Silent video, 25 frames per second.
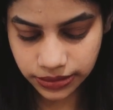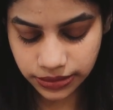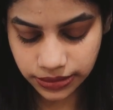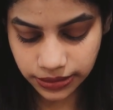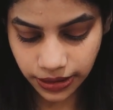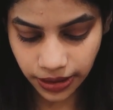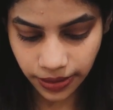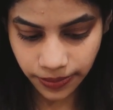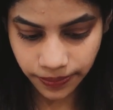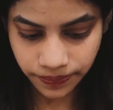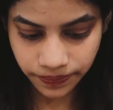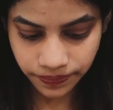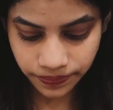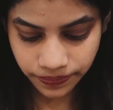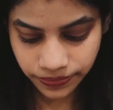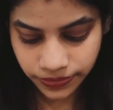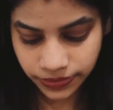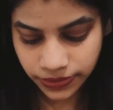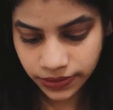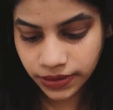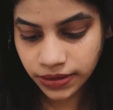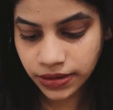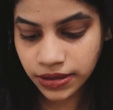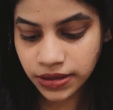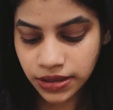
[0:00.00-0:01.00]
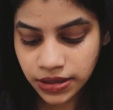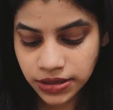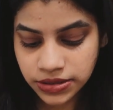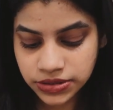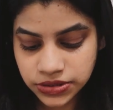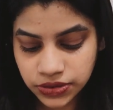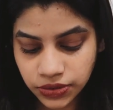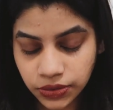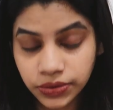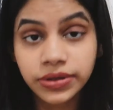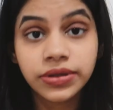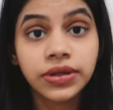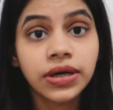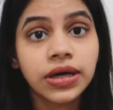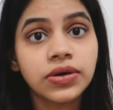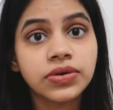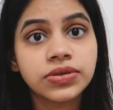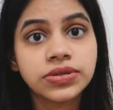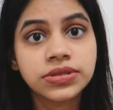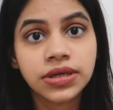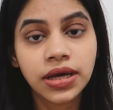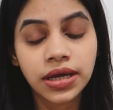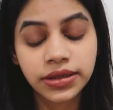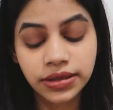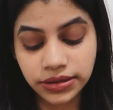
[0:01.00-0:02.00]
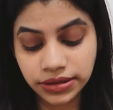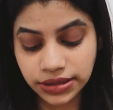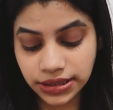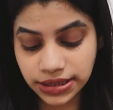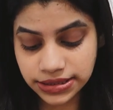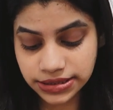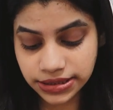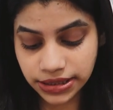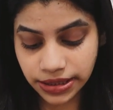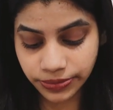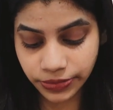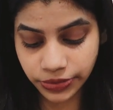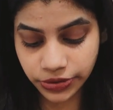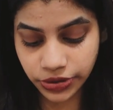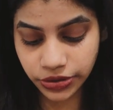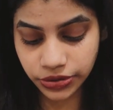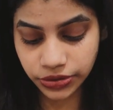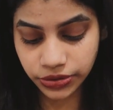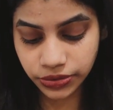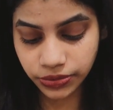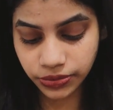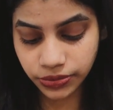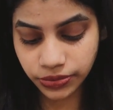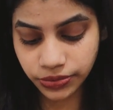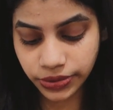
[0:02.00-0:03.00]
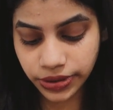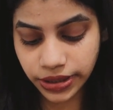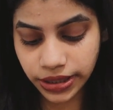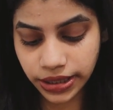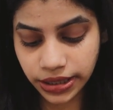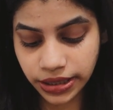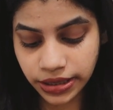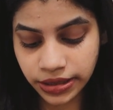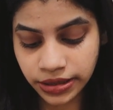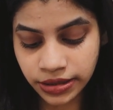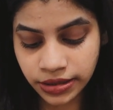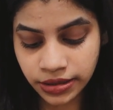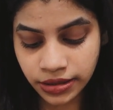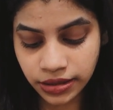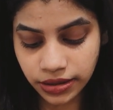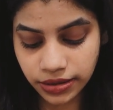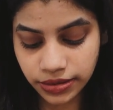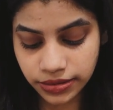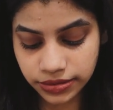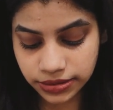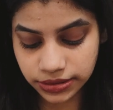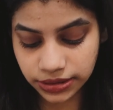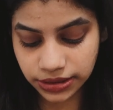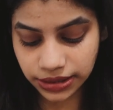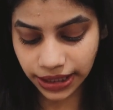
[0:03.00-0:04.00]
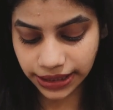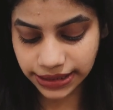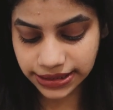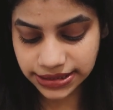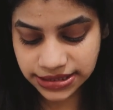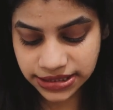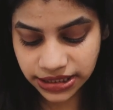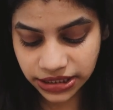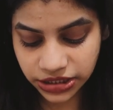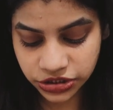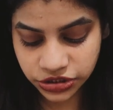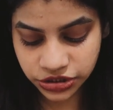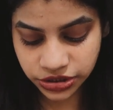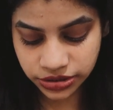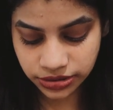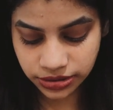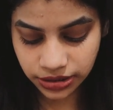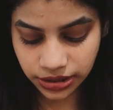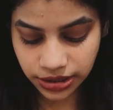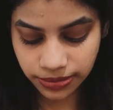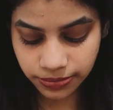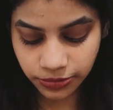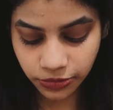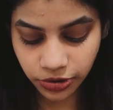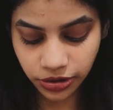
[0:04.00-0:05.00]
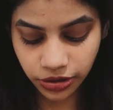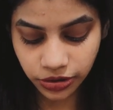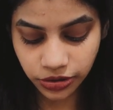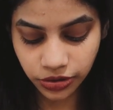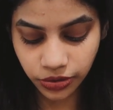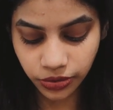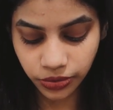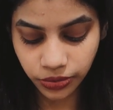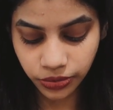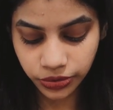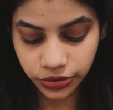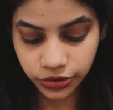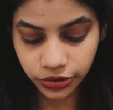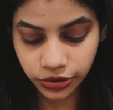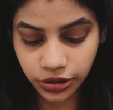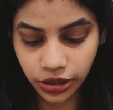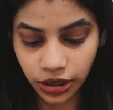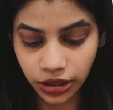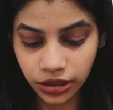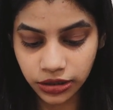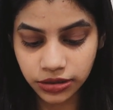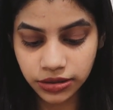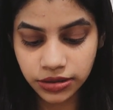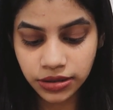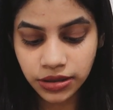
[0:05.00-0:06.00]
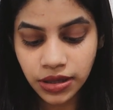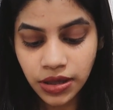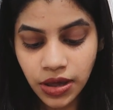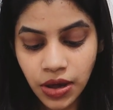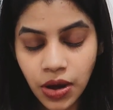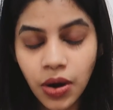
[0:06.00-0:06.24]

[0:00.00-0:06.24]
Yeah. So those are the things that I'm gonna do in the light section, and I'm gonna go to color.